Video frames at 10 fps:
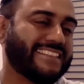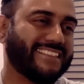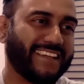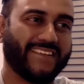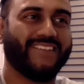and
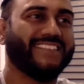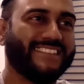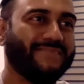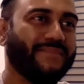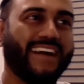
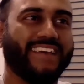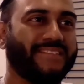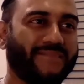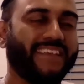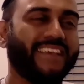psychology behind
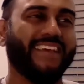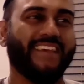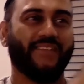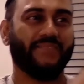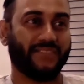the,
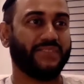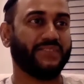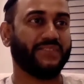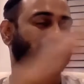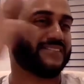you know, to do
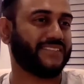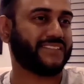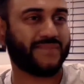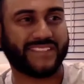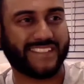this. So
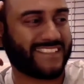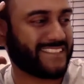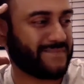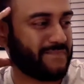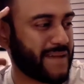this
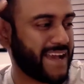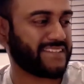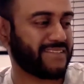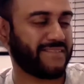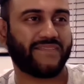is
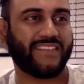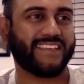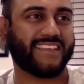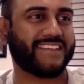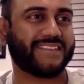massive thing
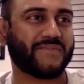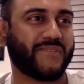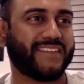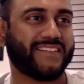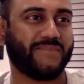that I just
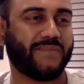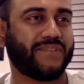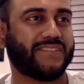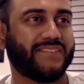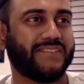wanted to be
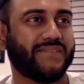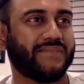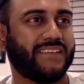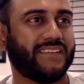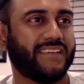able to do.
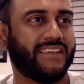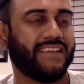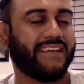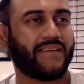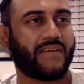
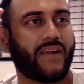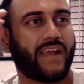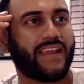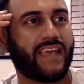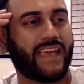
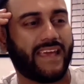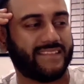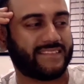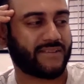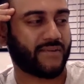Right.
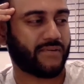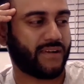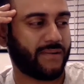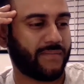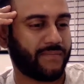And so
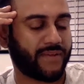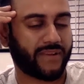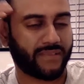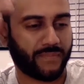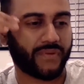I
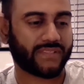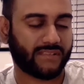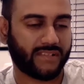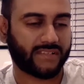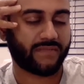read the books
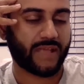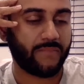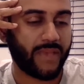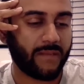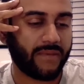and all stuff. And
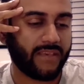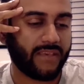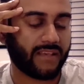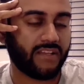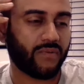
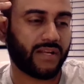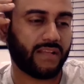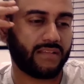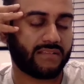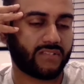maybe, you know, when
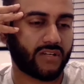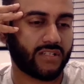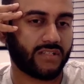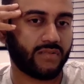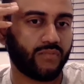I
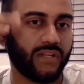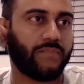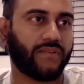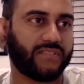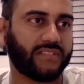started to read
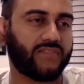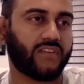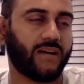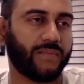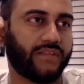about Steve
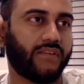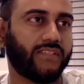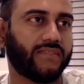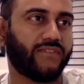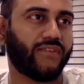Jobs and all
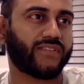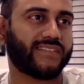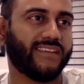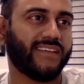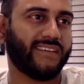these
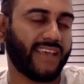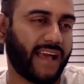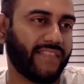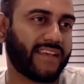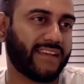folks,
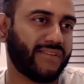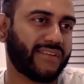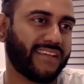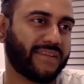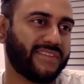yeah, they kind of
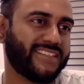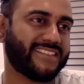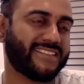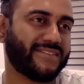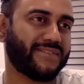look like
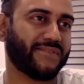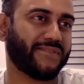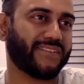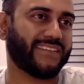magicians too,